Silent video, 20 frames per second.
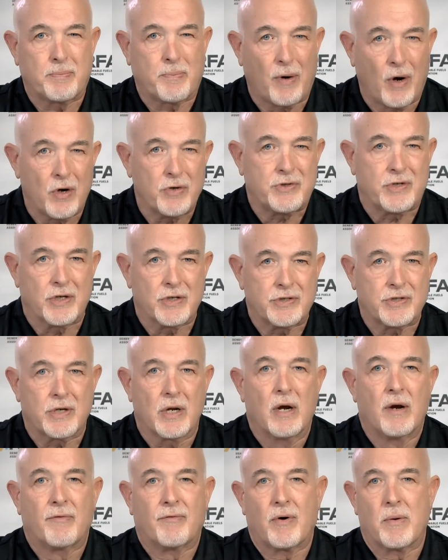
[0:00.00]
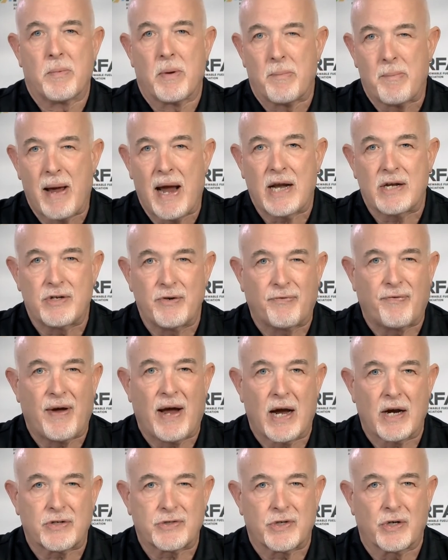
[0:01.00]
purchased from a
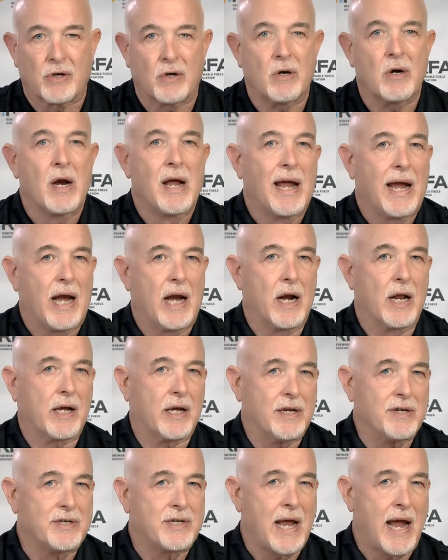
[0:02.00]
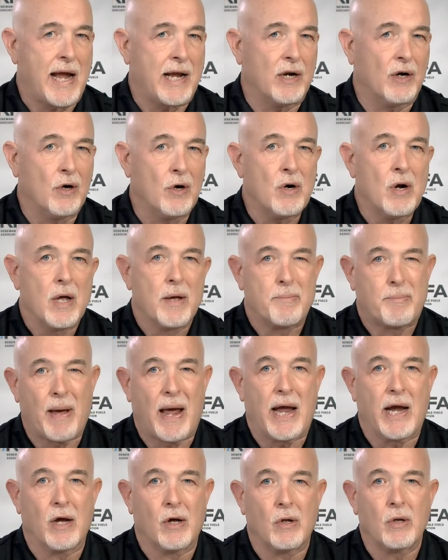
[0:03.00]
manufacturer in a container,
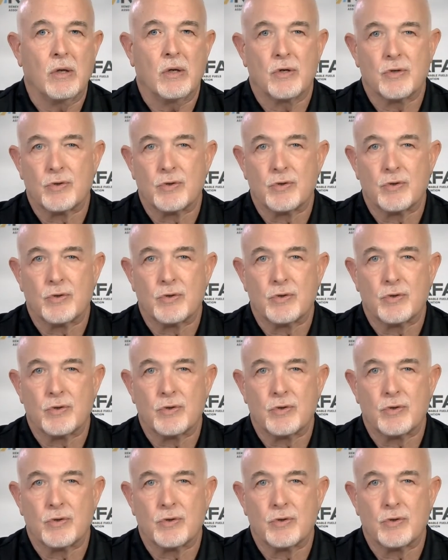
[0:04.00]
pail,